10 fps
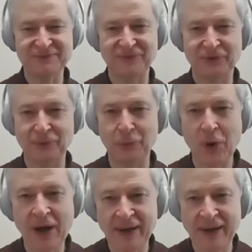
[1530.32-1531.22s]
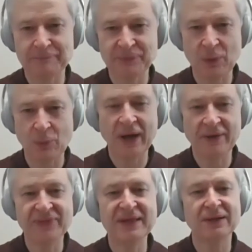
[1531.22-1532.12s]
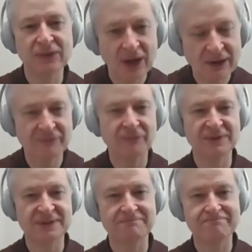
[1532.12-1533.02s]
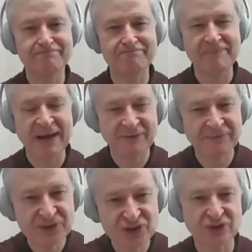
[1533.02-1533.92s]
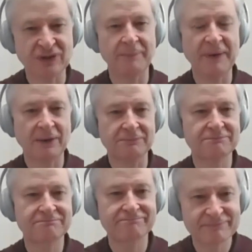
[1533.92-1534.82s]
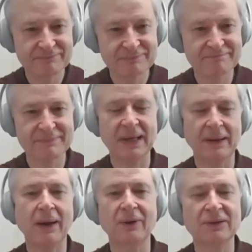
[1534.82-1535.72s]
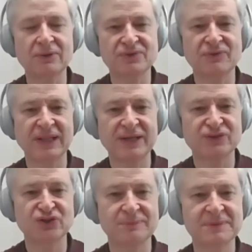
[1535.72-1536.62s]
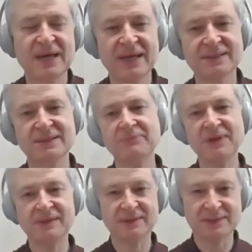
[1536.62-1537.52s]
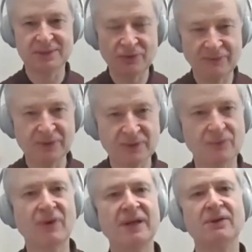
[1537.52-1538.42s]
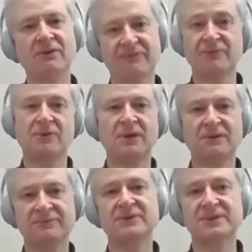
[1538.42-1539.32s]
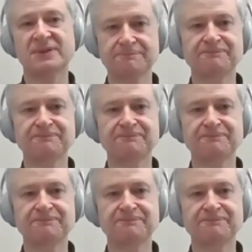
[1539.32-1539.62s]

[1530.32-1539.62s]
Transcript: for why why I think a lot of what's beneficial about our close relationships is something that's sort of under the radar for a lot of us